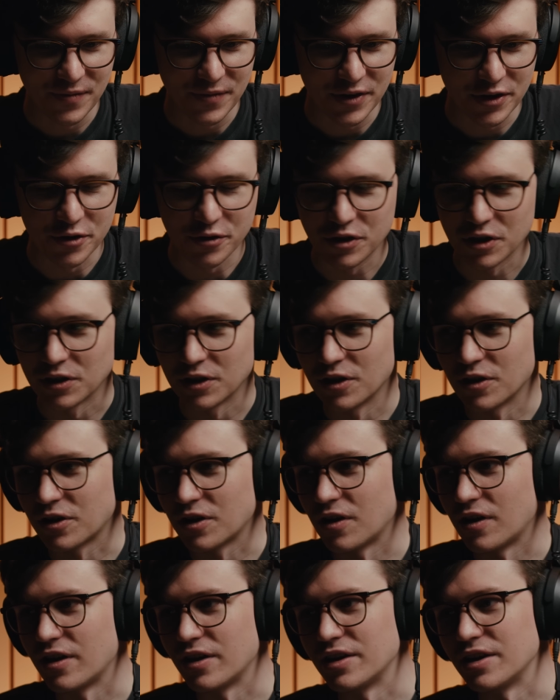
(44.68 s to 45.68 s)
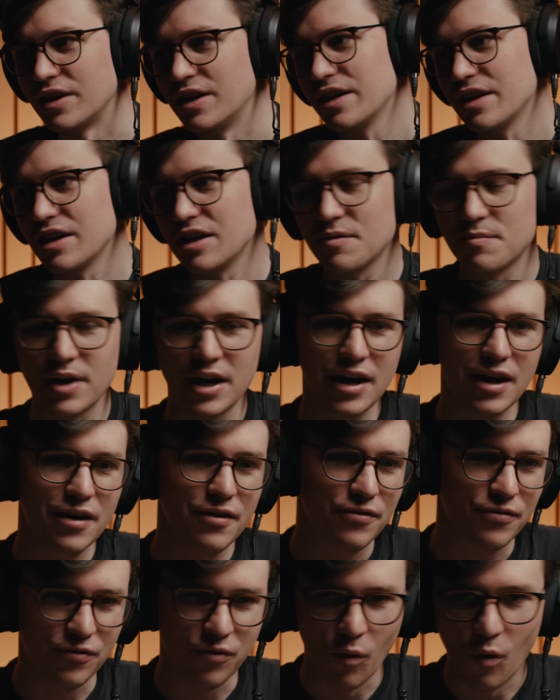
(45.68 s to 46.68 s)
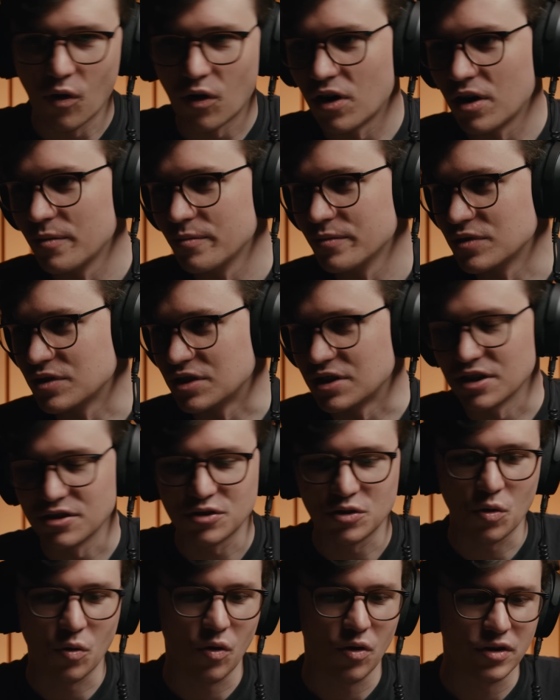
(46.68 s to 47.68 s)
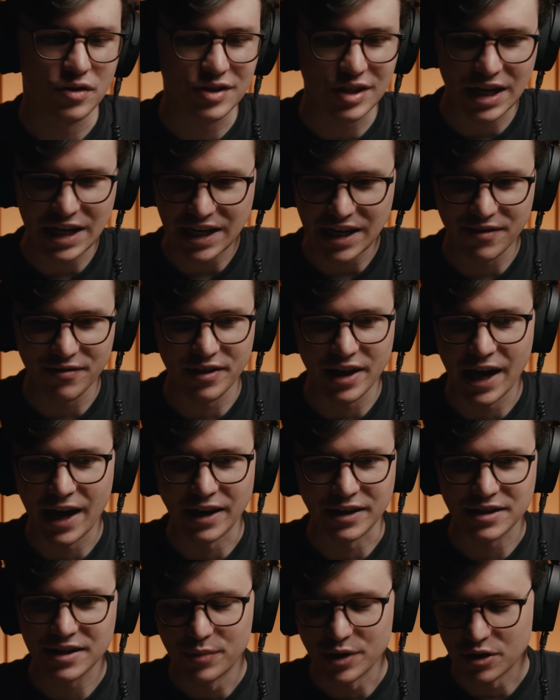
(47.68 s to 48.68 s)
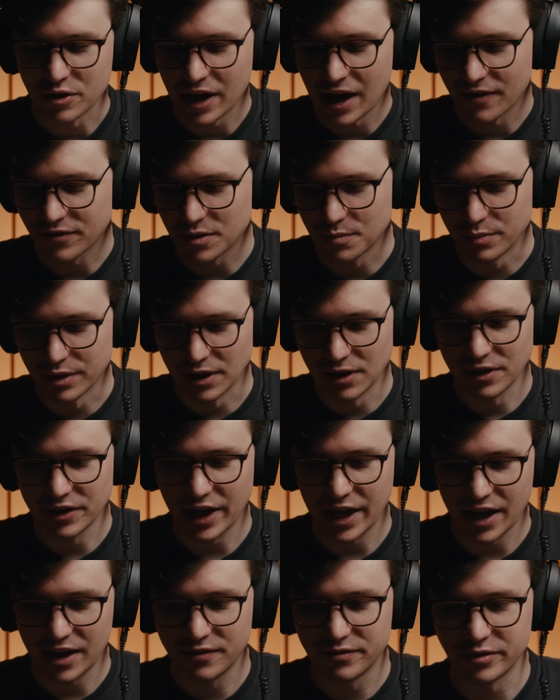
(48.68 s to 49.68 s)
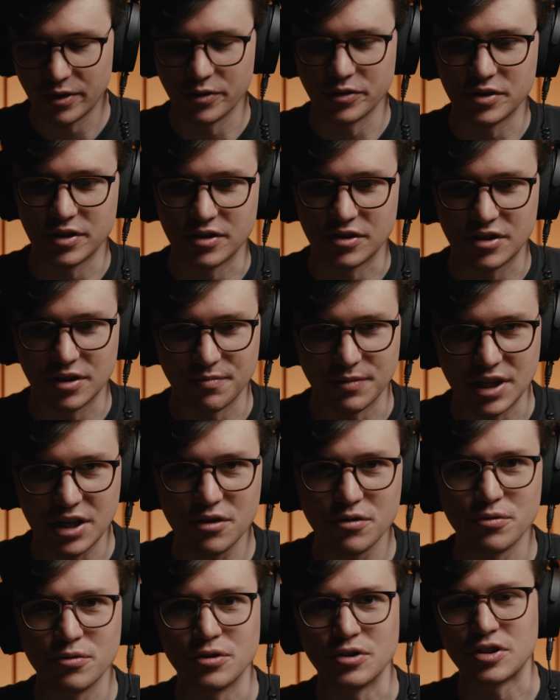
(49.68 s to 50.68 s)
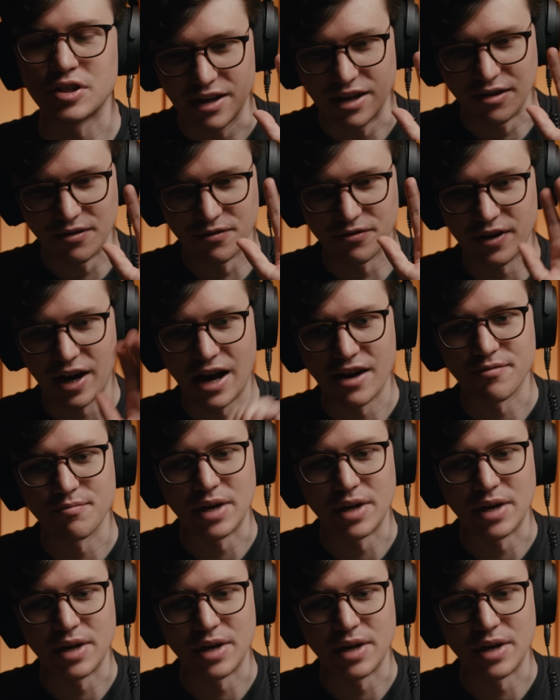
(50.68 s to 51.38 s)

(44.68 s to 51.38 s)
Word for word: You can look on eBay, forums, Discords, any of that, but you have to build a headphone system used in five